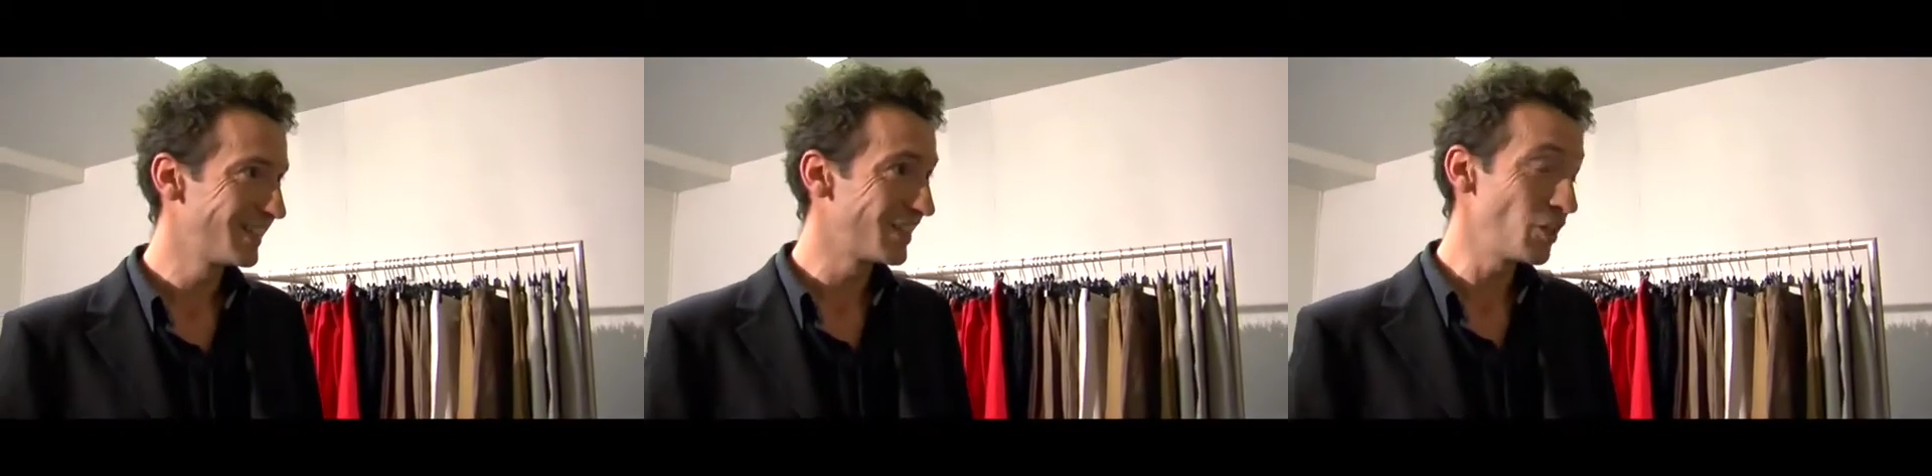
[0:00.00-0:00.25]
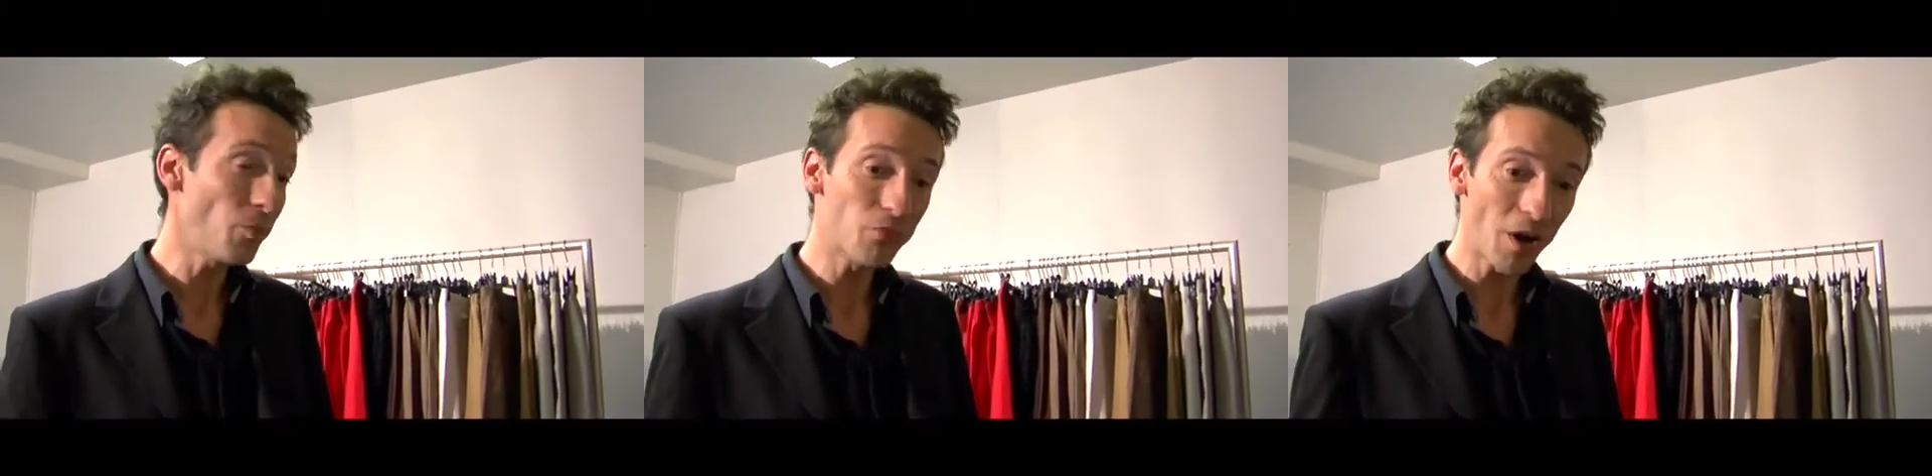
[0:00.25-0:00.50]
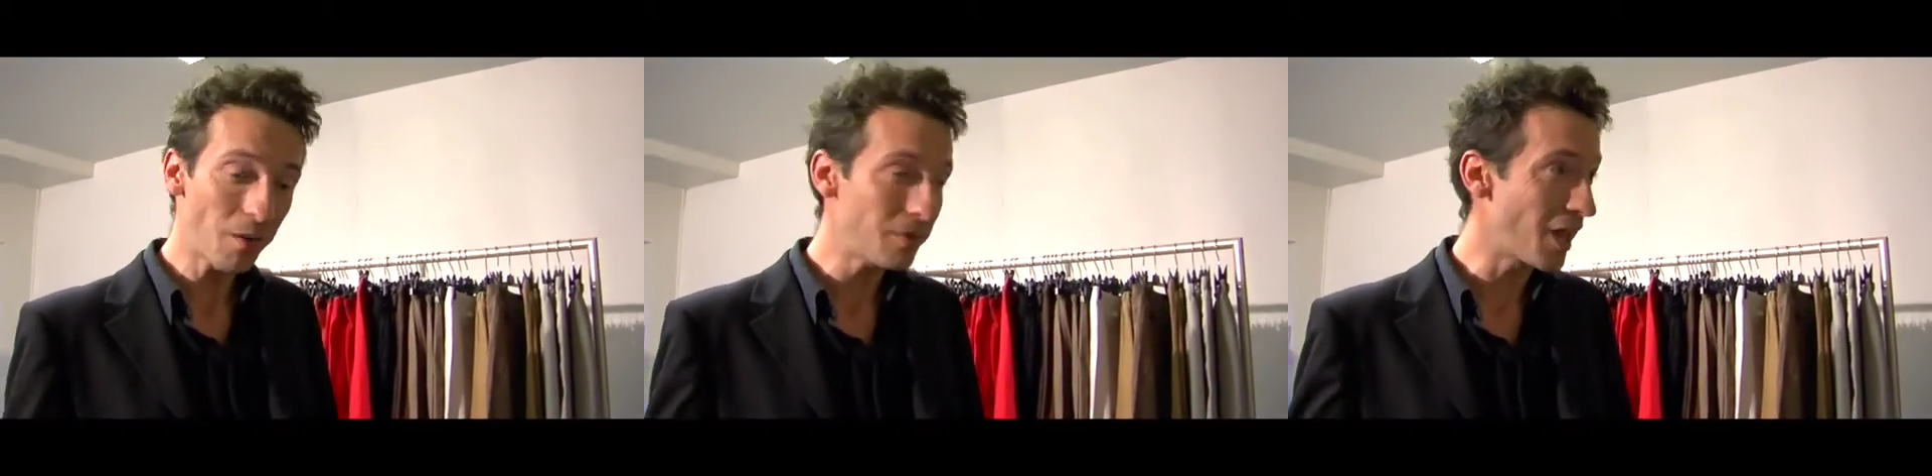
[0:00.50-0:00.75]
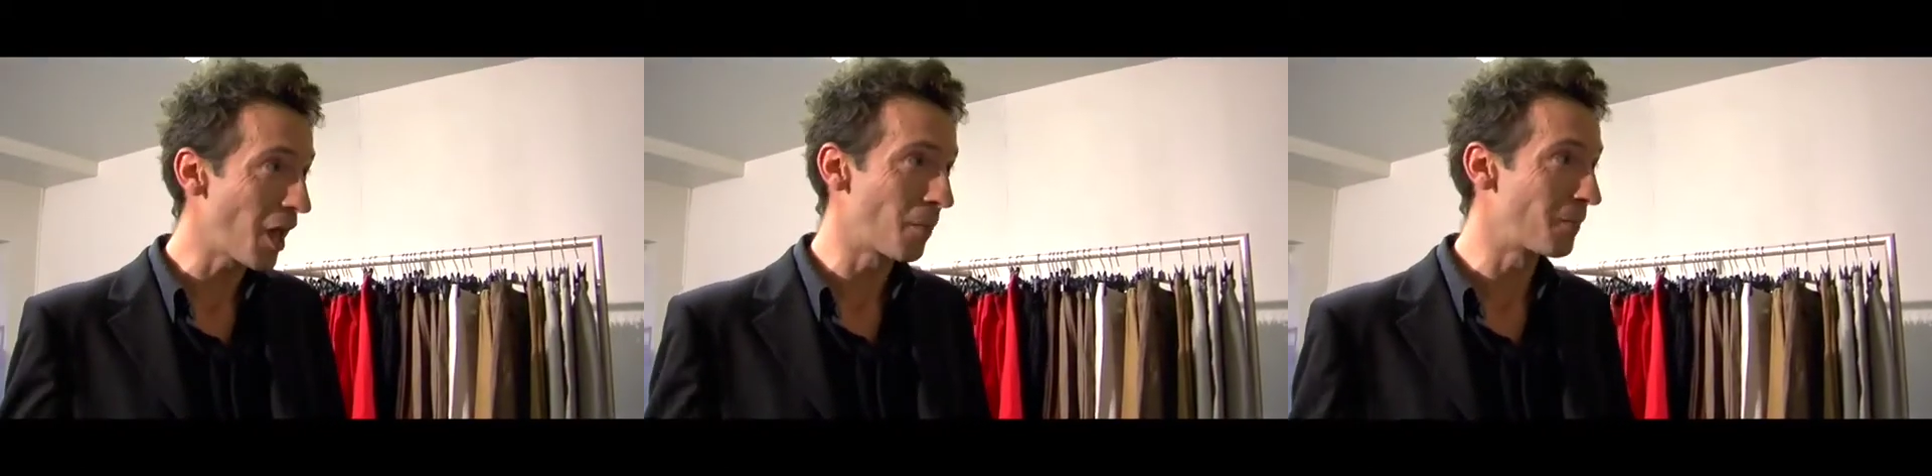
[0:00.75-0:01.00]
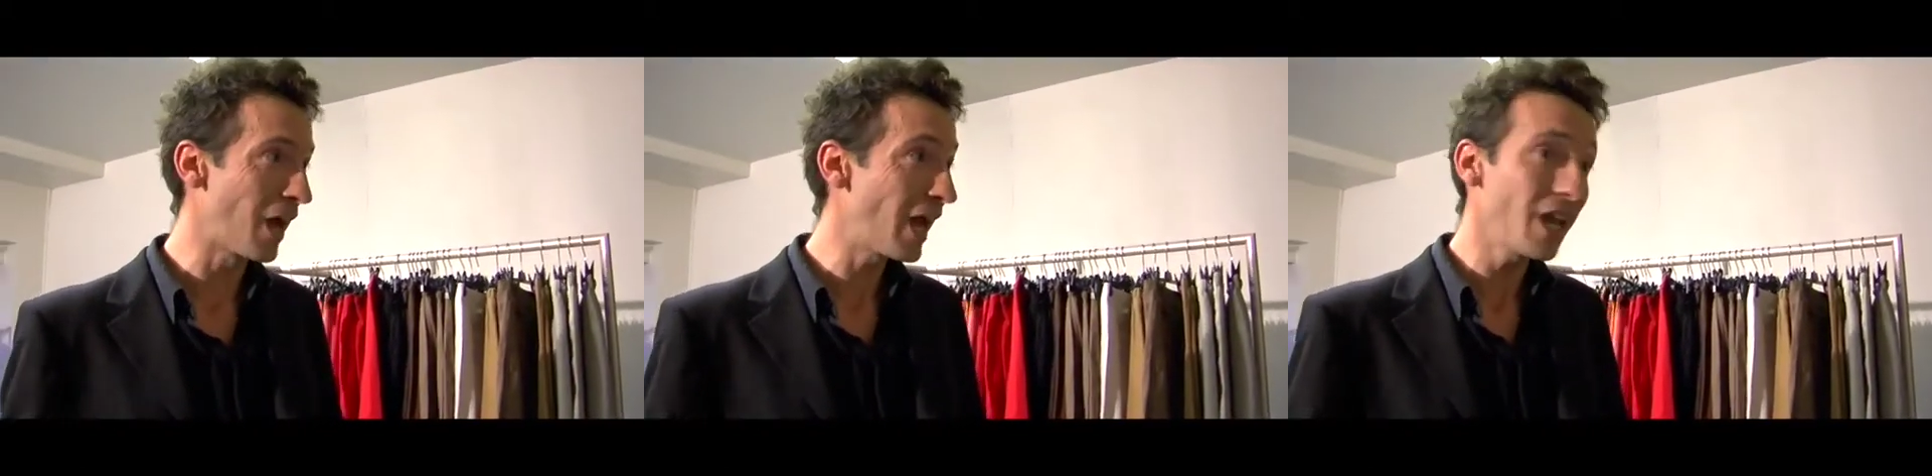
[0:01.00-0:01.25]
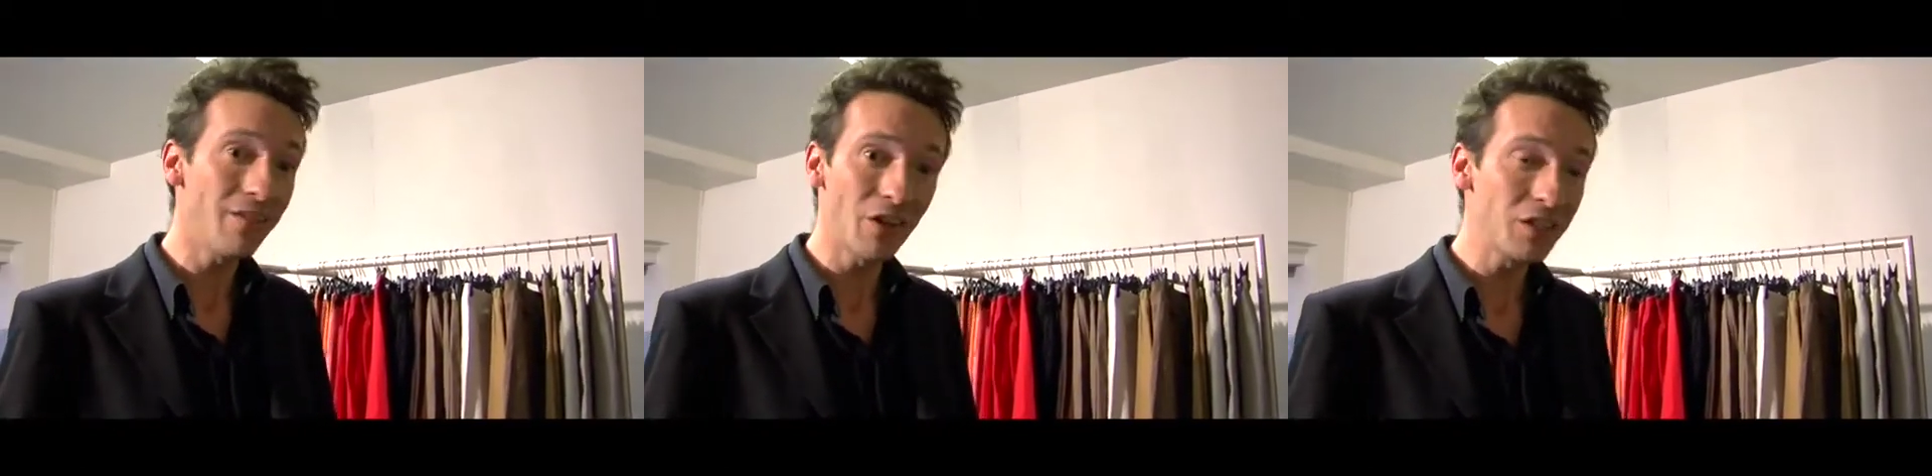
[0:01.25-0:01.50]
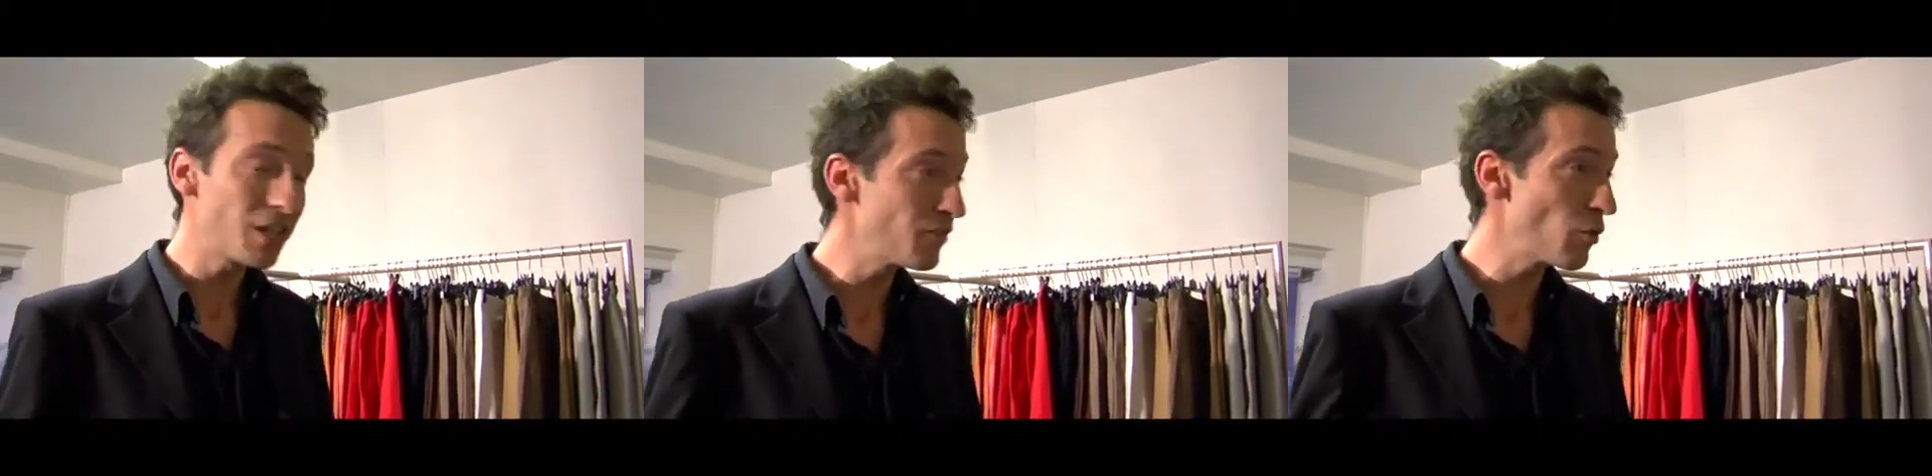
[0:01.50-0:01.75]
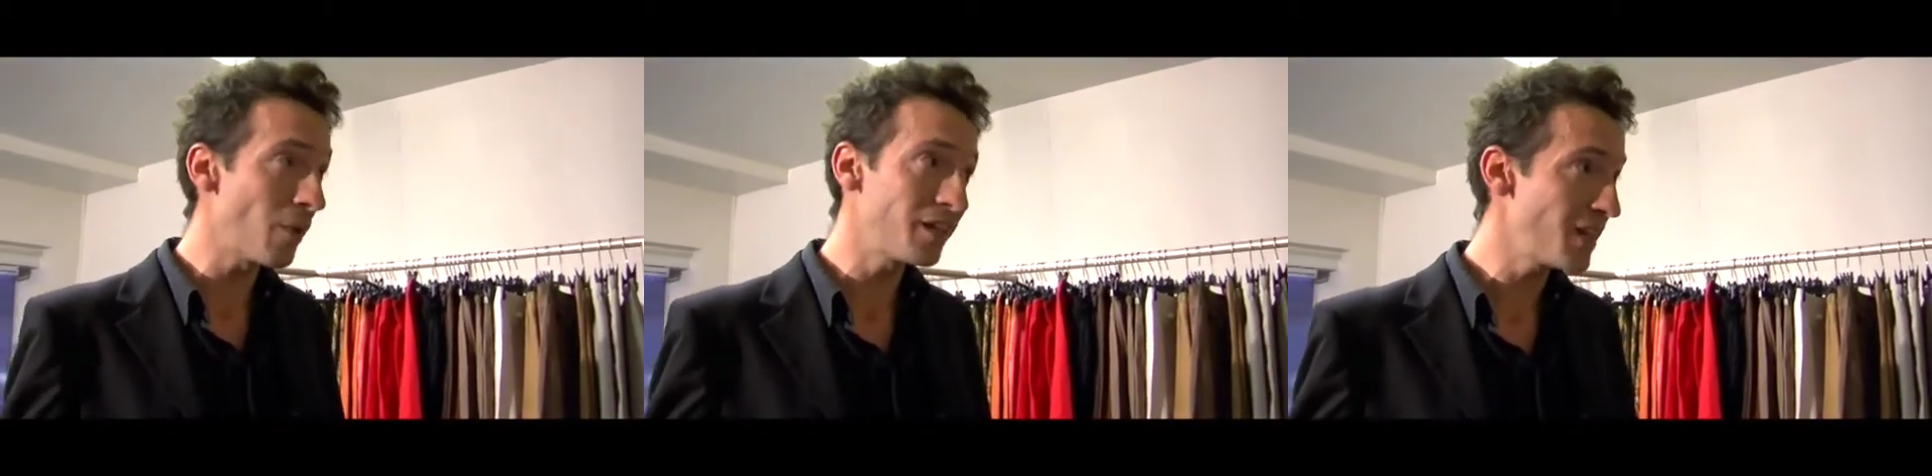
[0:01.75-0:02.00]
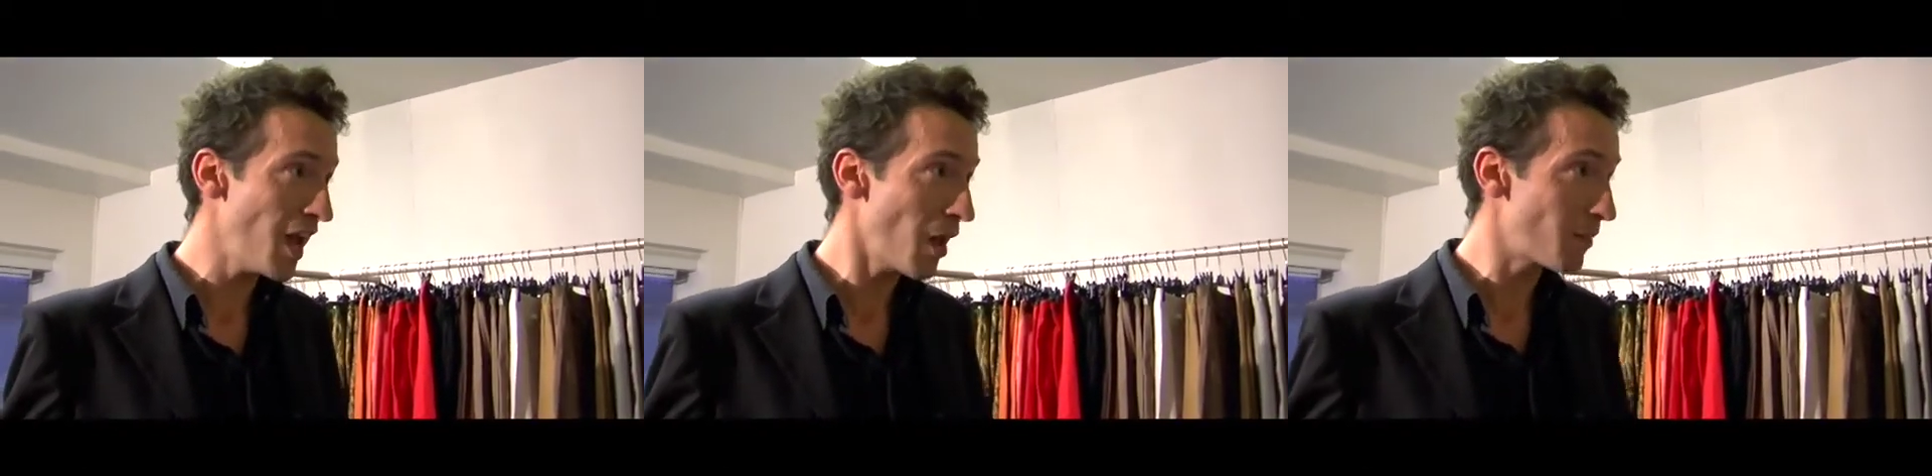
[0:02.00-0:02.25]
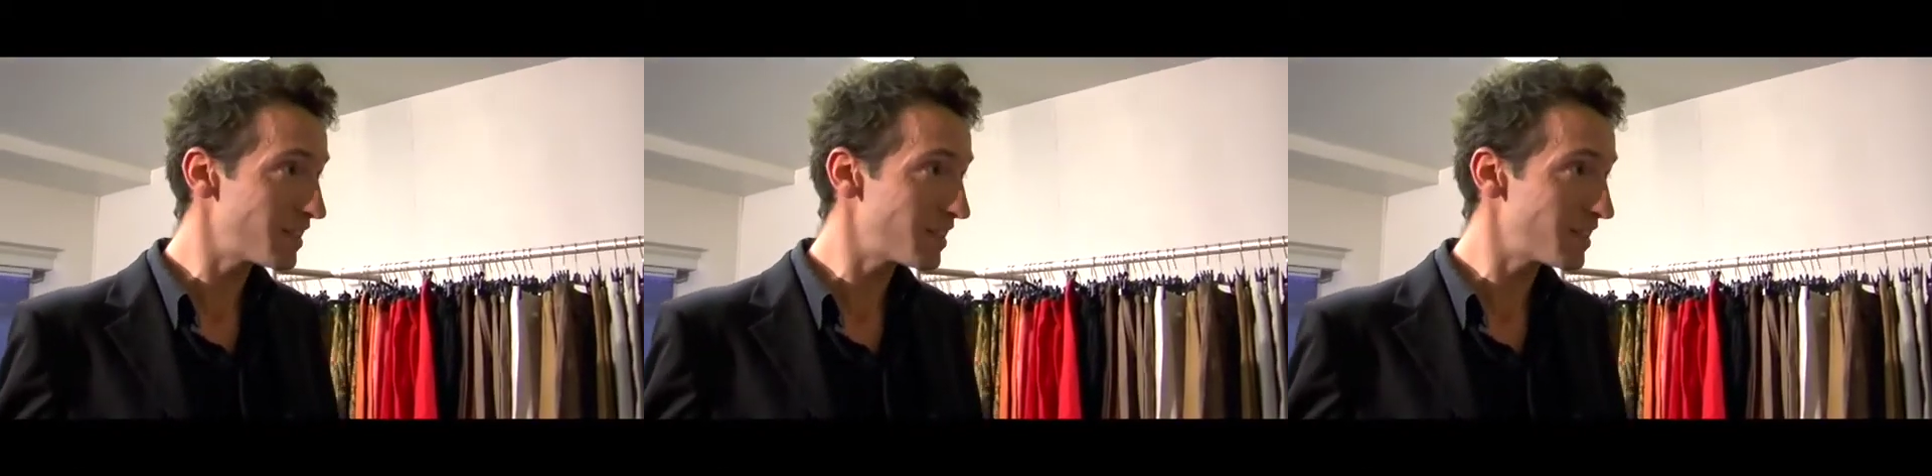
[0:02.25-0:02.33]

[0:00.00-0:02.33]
No problem. I even give you my name.